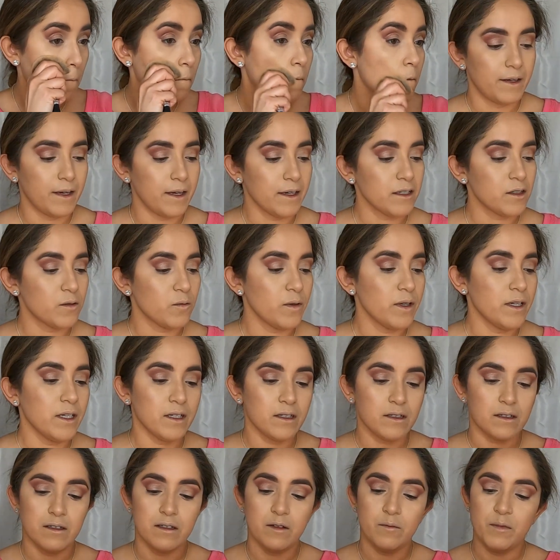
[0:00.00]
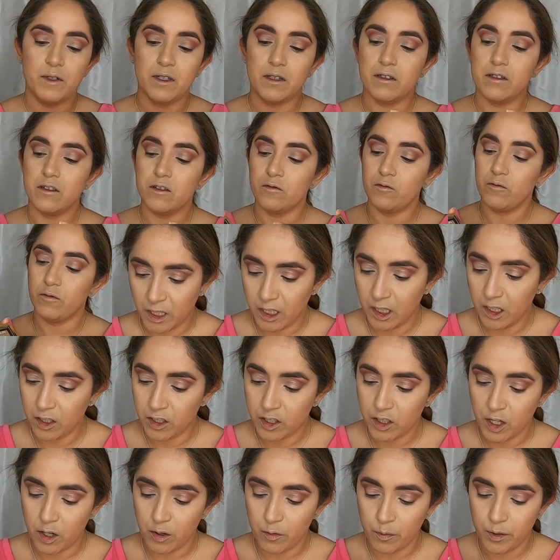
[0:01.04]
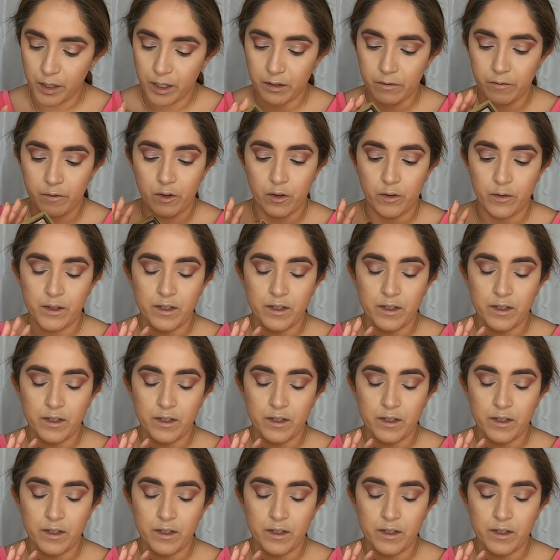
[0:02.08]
The next one is going to be this. It looks so beautiful.